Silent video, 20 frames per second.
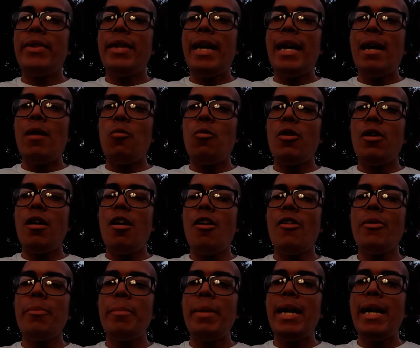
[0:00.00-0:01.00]
were
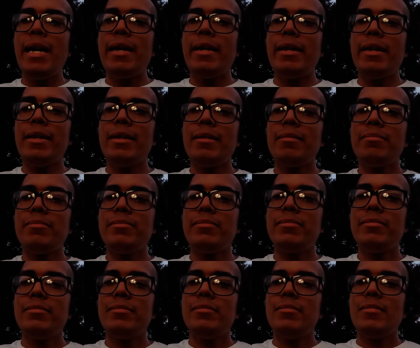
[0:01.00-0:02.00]
automatic
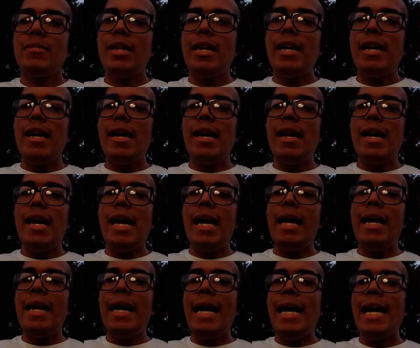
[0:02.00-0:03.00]

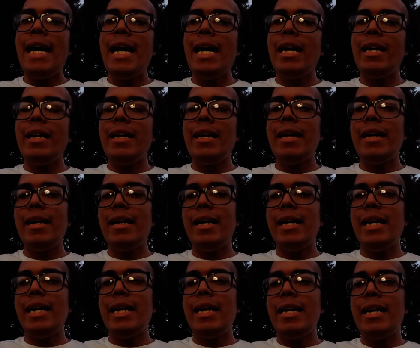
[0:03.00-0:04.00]
and had
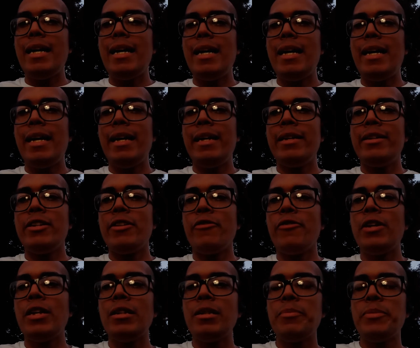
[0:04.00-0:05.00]
a
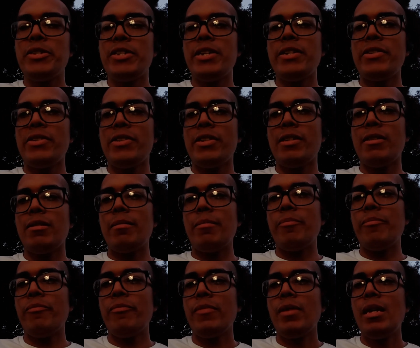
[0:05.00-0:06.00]
developed system
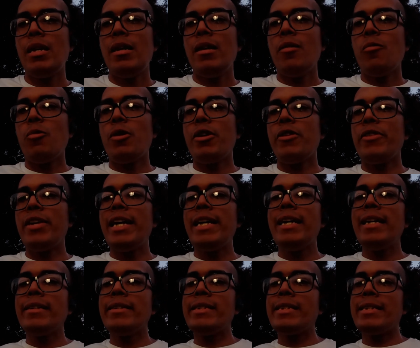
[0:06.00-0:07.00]
where they
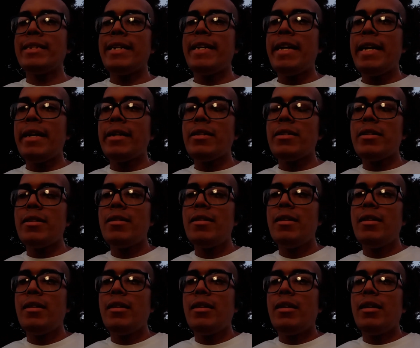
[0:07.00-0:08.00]
can detect
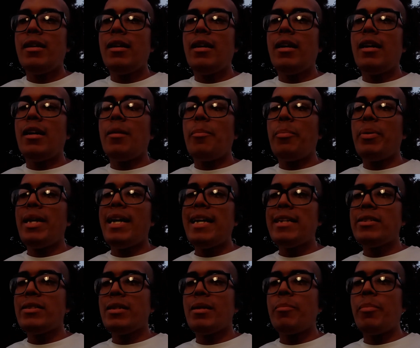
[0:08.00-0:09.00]

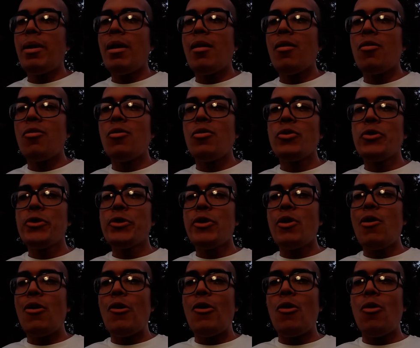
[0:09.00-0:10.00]
plastic bottles
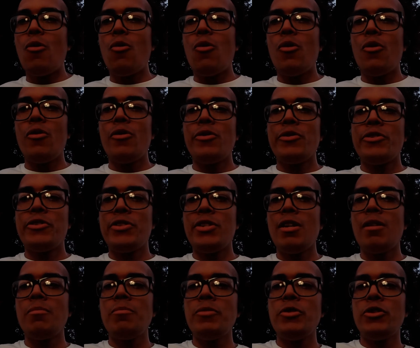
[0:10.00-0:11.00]
or
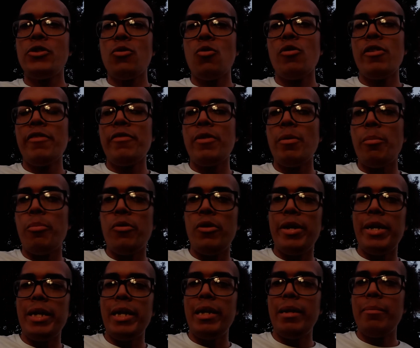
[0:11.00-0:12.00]
some sort of
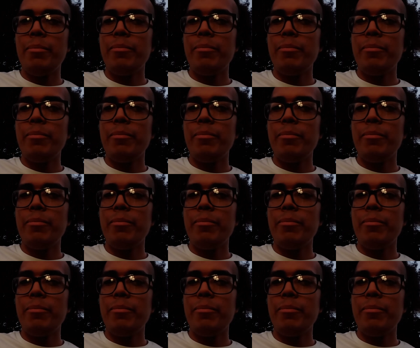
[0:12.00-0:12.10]
debris